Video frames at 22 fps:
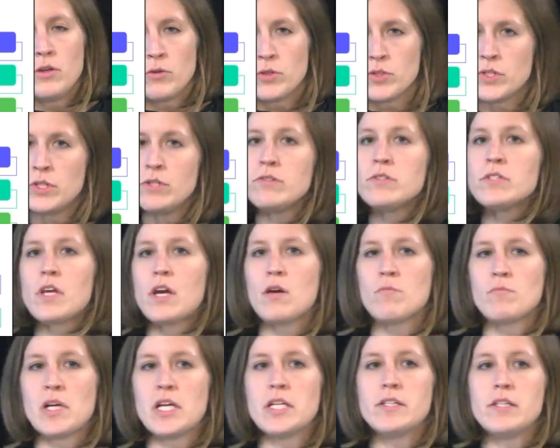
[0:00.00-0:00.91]
students at
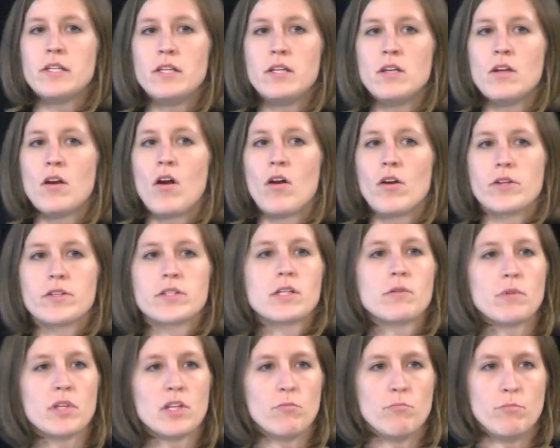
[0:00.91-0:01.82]
MIT are
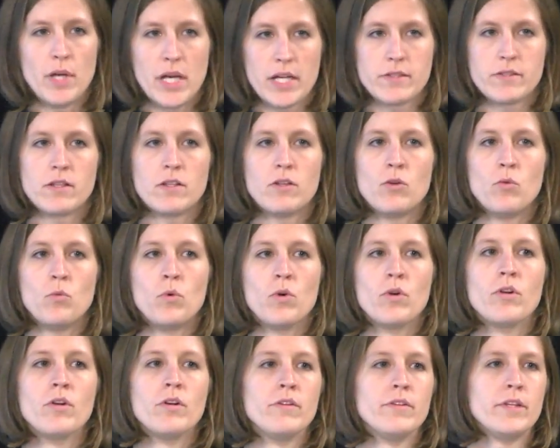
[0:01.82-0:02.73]
some of the best in the
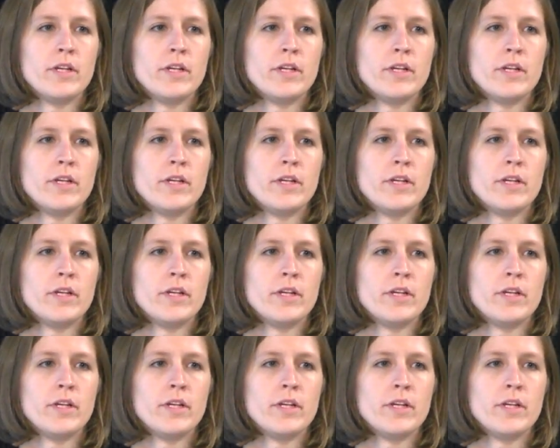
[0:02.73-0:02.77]
world.